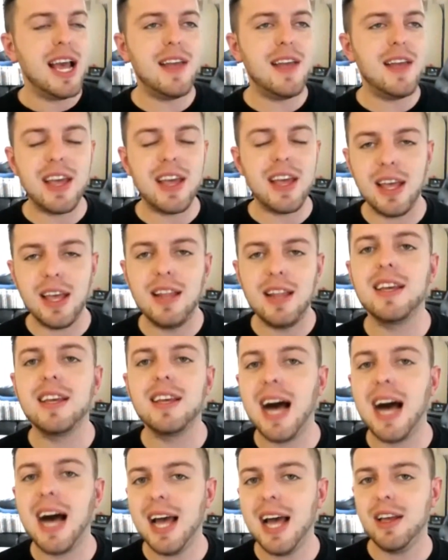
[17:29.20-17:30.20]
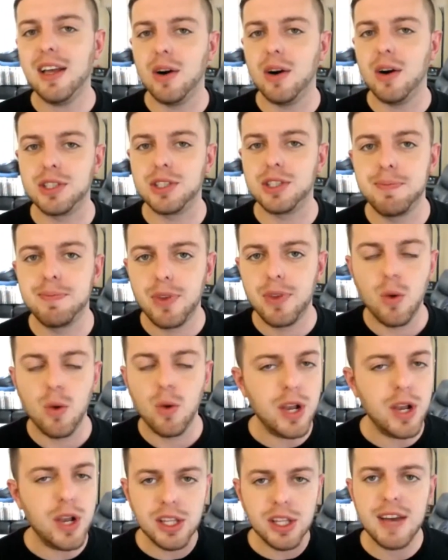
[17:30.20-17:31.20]
and the guy goes,
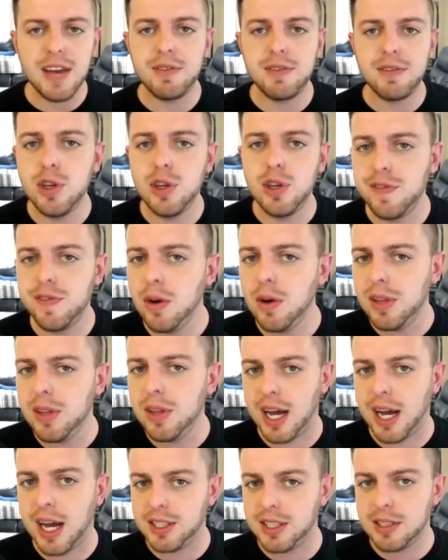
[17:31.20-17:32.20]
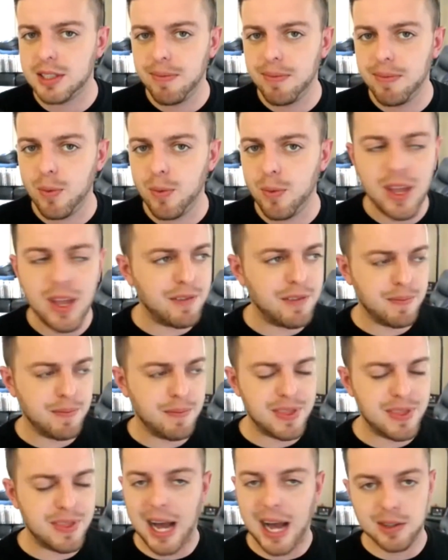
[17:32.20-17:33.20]
we only have 2 phone lines. We
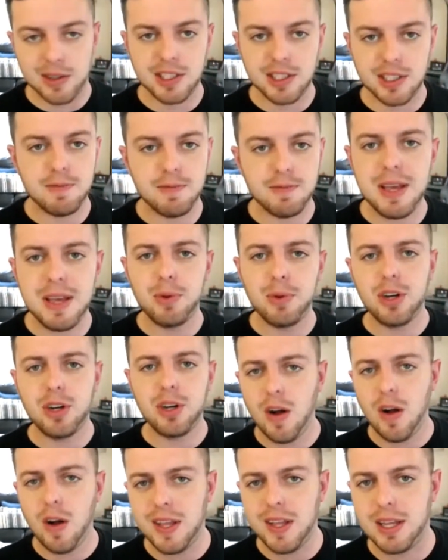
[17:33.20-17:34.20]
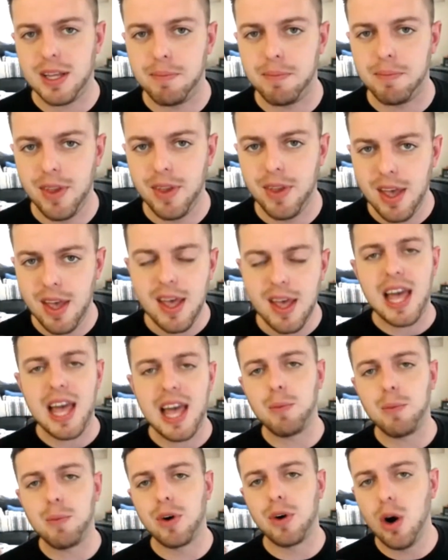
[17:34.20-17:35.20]
have thousands of people calling them.
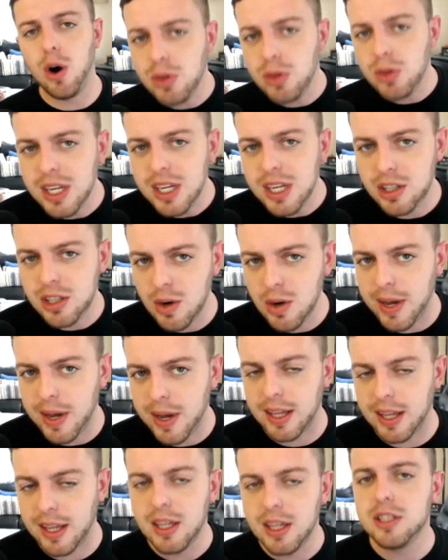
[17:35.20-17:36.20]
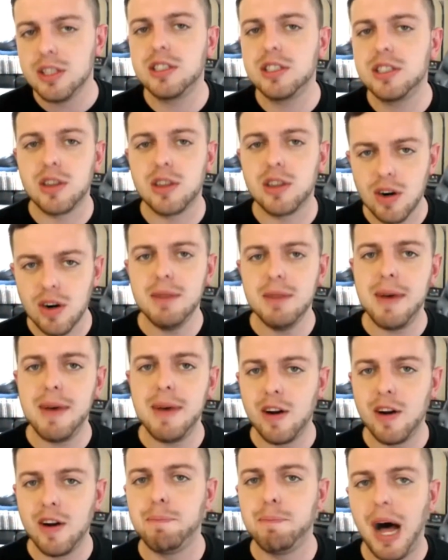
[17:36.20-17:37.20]
And we're only doing certain
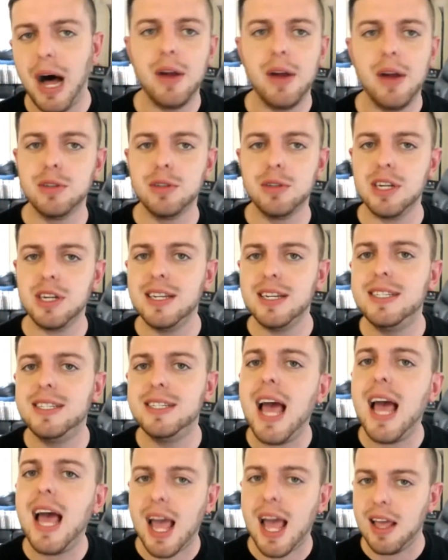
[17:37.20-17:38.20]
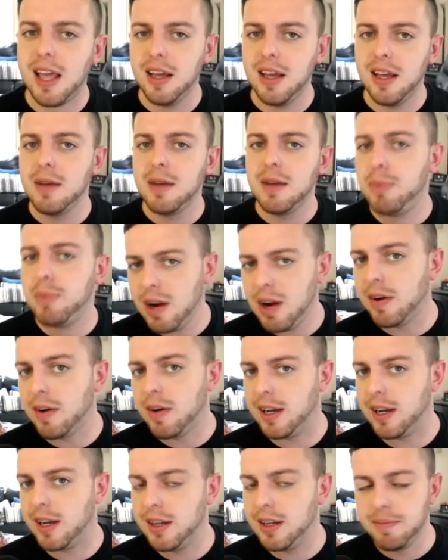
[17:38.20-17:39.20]
amount of bottles a day,
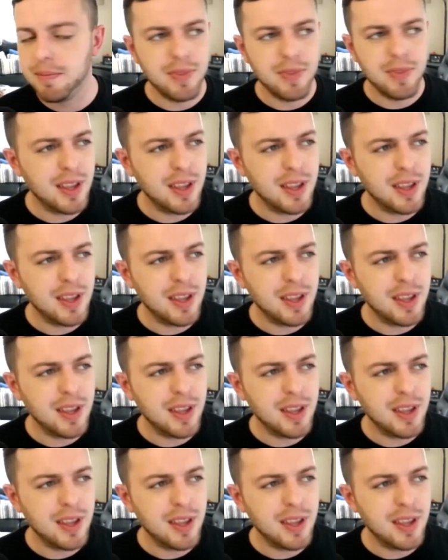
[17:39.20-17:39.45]
period.